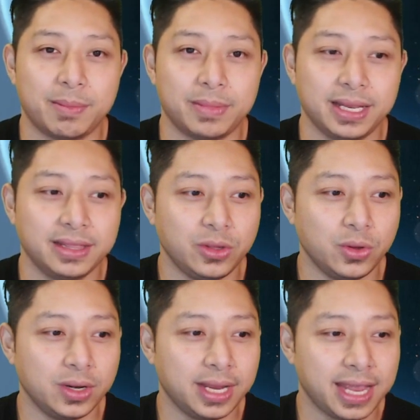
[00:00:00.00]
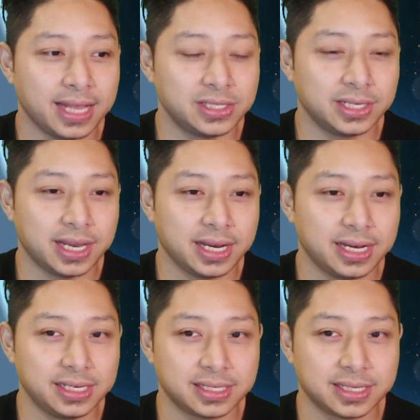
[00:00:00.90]
In the Unity engine, and
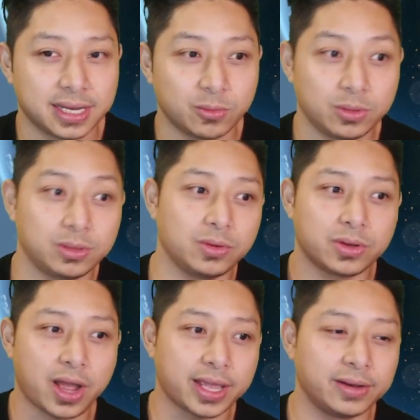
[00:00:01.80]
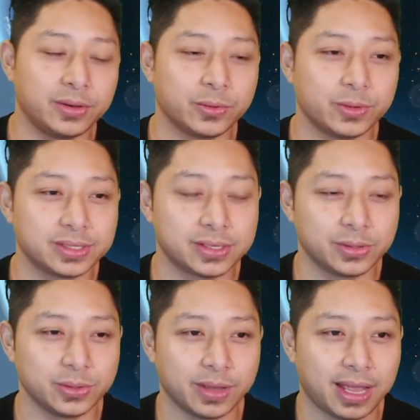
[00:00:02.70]
he just said, well, look, I can do it
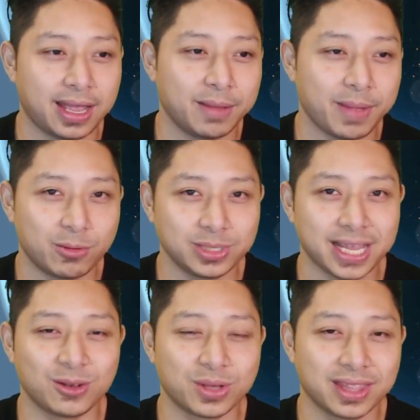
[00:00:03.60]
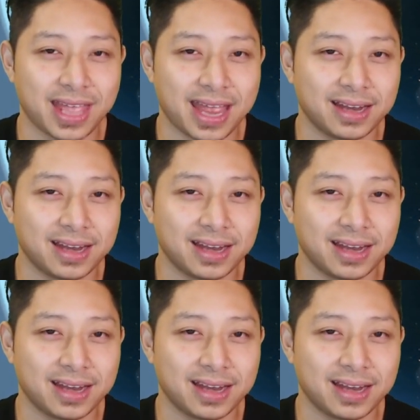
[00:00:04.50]
too. And we'll take a look at that.